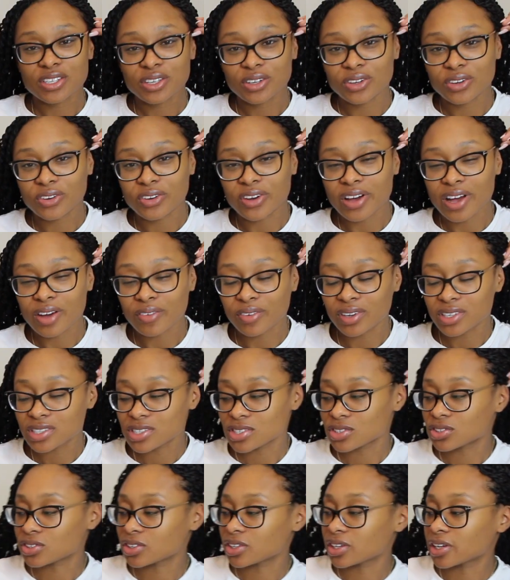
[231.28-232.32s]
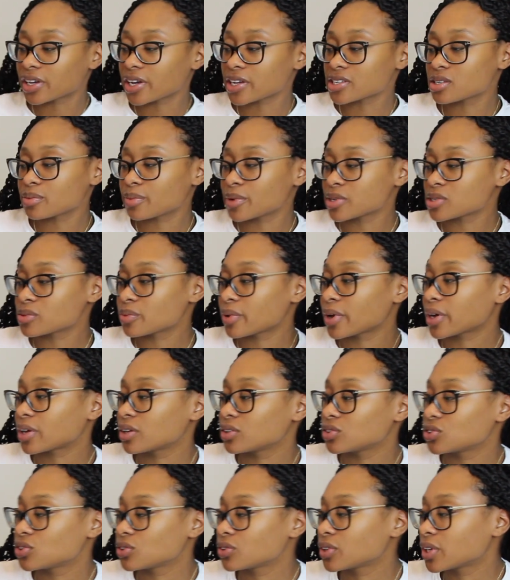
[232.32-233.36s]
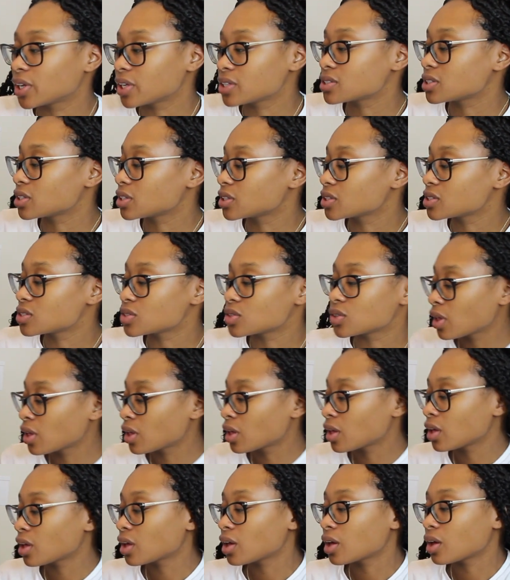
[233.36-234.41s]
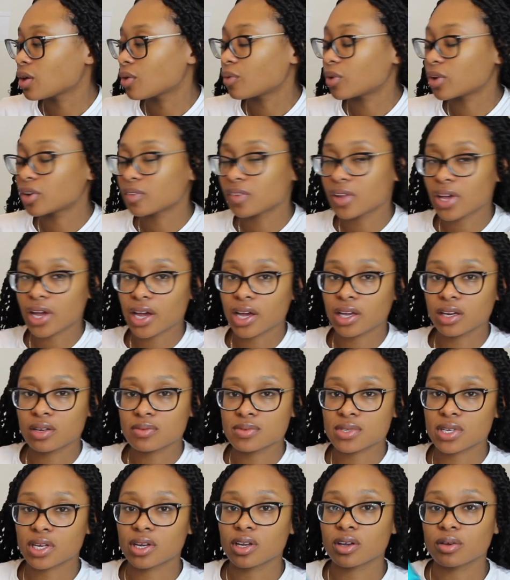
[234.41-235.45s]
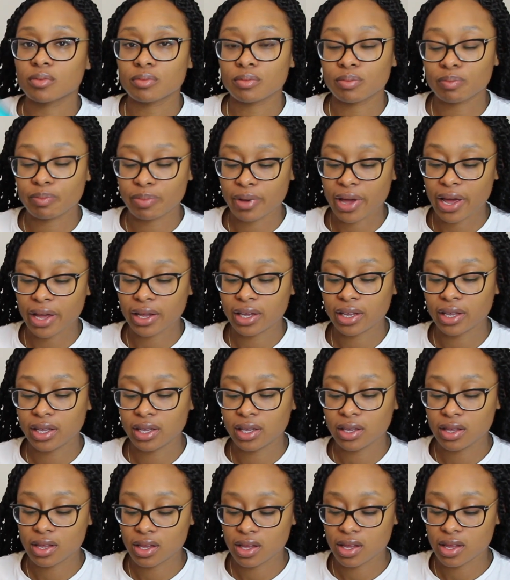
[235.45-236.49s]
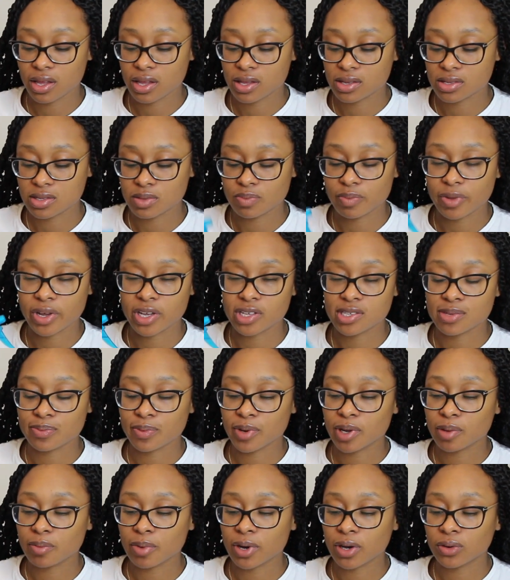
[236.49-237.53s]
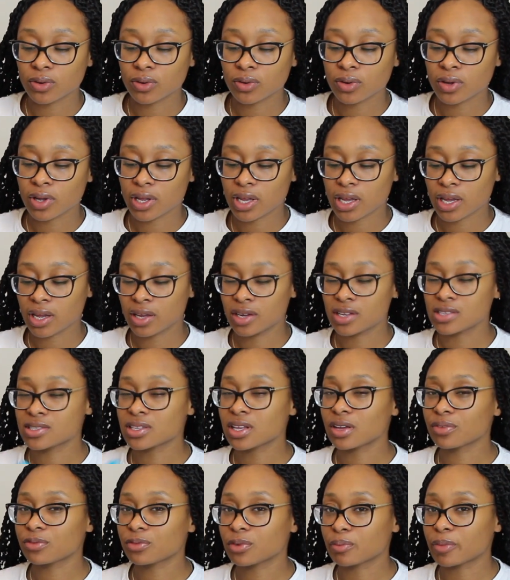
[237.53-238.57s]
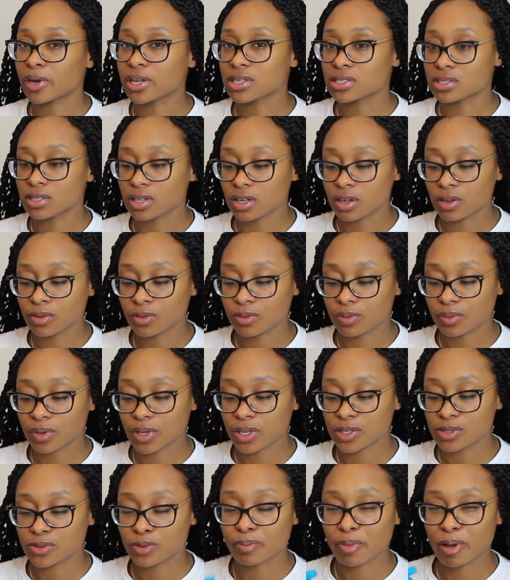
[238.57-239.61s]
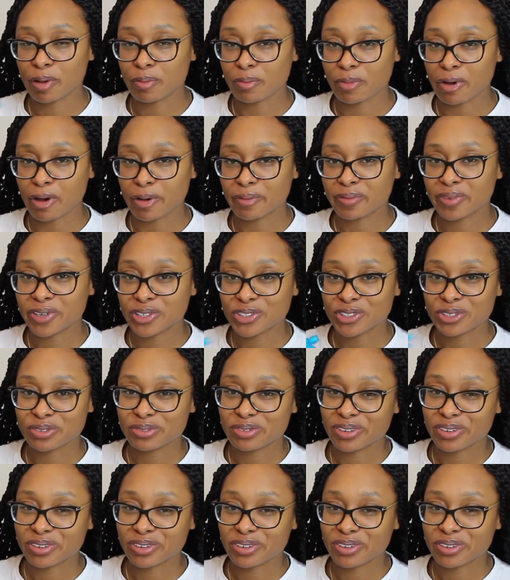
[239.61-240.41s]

So I wanted to show you guys the best way I can showcase this. One of the items that I'm packing is my spray bottle, and it's not for myself, it's for my mom because she